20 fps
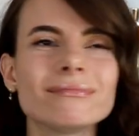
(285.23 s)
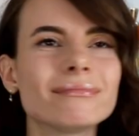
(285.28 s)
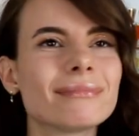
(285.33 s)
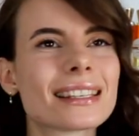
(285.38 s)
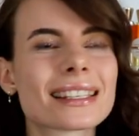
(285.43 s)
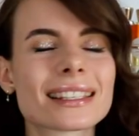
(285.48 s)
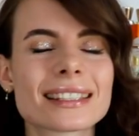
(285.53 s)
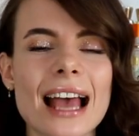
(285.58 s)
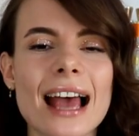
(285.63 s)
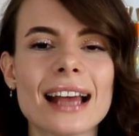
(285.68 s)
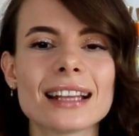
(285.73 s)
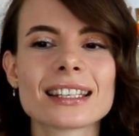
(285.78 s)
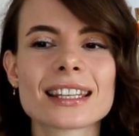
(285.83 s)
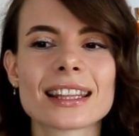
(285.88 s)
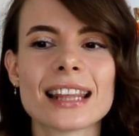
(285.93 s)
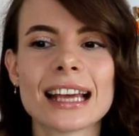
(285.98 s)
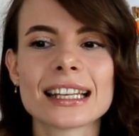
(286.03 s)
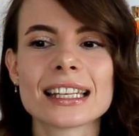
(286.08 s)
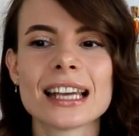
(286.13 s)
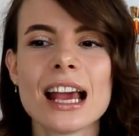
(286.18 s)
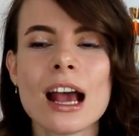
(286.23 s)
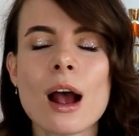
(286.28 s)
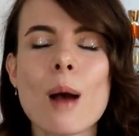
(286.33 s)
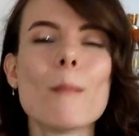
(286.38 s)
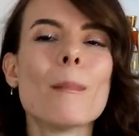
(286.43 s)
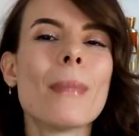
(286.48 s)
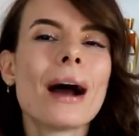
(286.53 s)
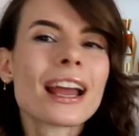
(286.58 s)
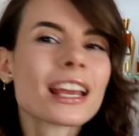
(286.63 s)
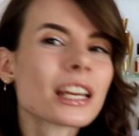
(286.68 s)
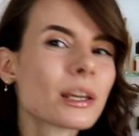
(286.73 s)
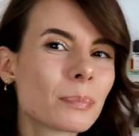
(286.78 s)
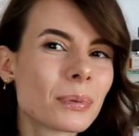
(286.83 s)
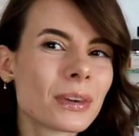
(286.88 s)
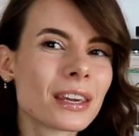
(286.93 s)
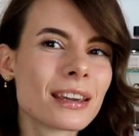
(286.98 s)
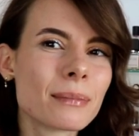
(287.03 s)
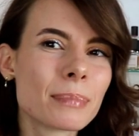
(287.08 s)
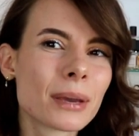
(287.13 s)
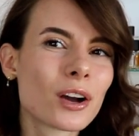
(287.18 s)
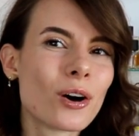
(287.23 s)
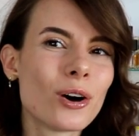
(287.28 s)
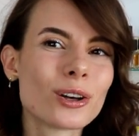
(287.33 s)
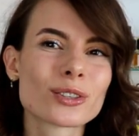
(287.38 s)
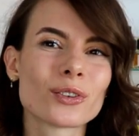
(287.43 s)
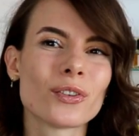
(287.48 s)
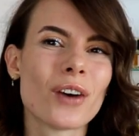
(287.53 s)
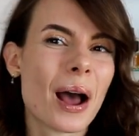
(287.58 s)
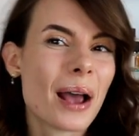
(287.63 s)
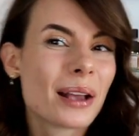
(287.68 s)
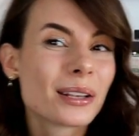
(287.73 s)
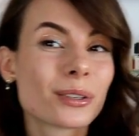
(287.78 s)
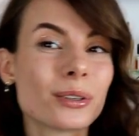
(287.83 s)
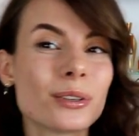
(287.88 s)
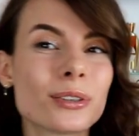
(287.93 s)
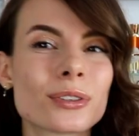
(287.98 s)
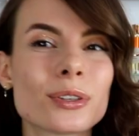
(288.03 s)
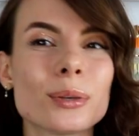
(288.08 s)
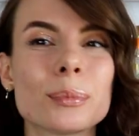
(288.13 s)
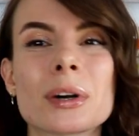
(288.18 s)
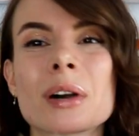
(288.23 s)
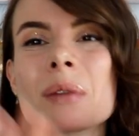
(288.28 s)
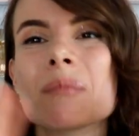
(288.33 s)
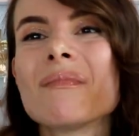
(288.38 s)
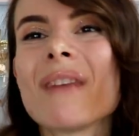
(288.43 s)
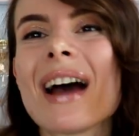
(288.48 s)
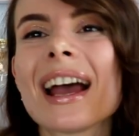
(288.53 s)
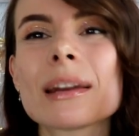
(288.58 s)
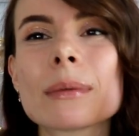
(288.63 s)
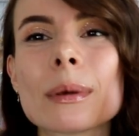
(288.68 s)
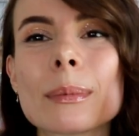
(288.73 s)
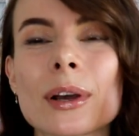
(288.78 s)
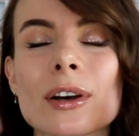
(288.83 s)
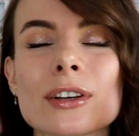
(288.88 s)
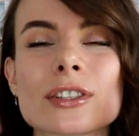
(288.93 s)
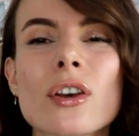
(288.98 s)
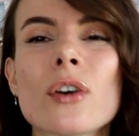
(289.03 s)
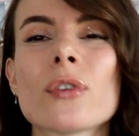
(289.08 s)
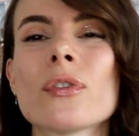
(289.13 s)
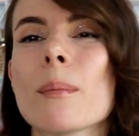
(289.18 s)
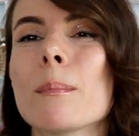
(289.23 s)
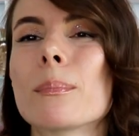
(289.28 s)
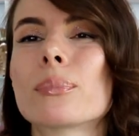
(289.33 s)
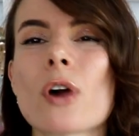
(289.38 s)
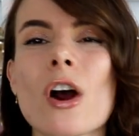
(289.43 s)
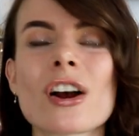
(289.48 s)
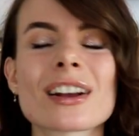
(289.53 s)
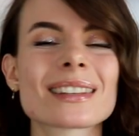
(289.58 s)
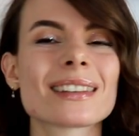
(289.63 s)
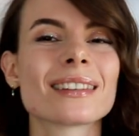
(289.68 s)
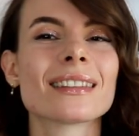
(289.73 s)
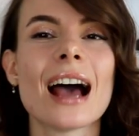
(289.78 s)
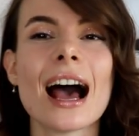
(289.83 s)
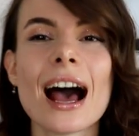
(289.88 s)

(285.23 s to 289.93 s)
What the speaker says: scent that might be because of Isis Super, might be because of Ambroxan,